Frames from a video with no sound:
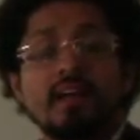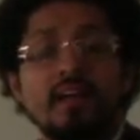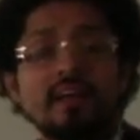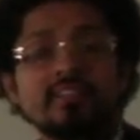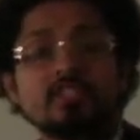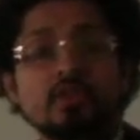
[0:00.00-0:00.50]

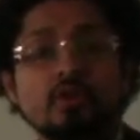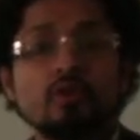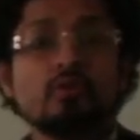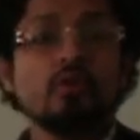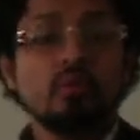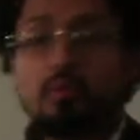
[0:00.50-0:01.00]
And
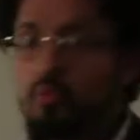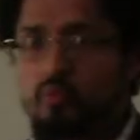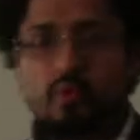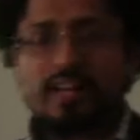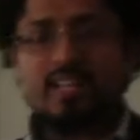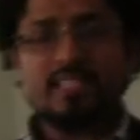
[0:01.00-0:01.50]
so,
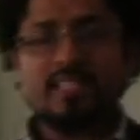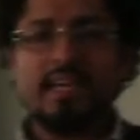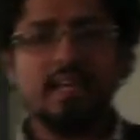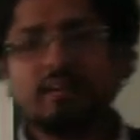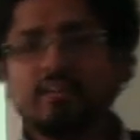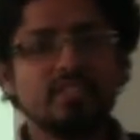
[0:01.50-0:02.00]
what it's
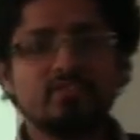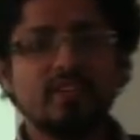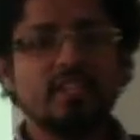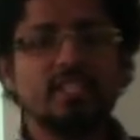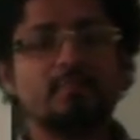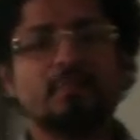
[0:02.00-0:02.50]
saying is very
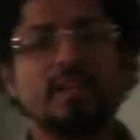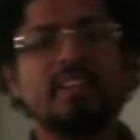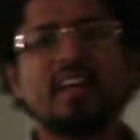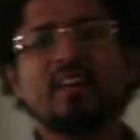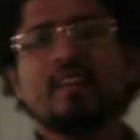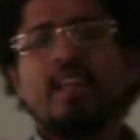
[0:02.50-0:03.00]
simply
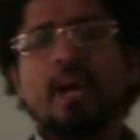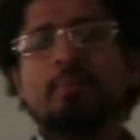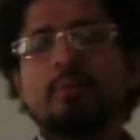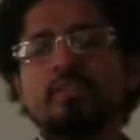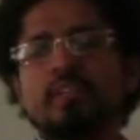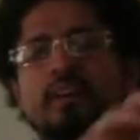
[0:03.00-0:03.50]
that a
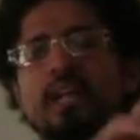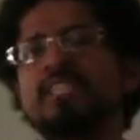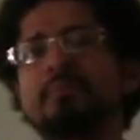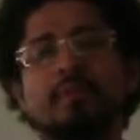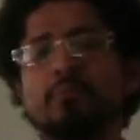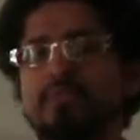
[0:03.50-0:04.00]
person got
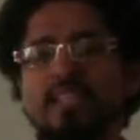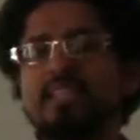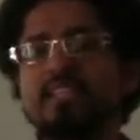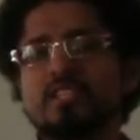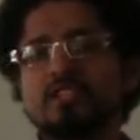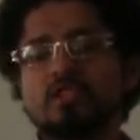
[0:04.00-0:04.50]
something, but they
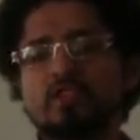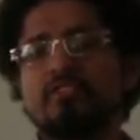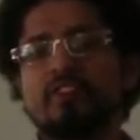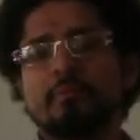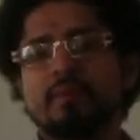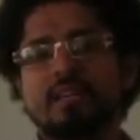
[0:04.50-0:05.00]
didn't deserve
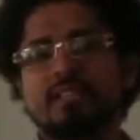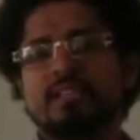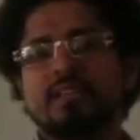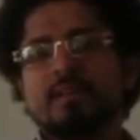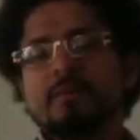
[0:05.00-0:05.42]
it, because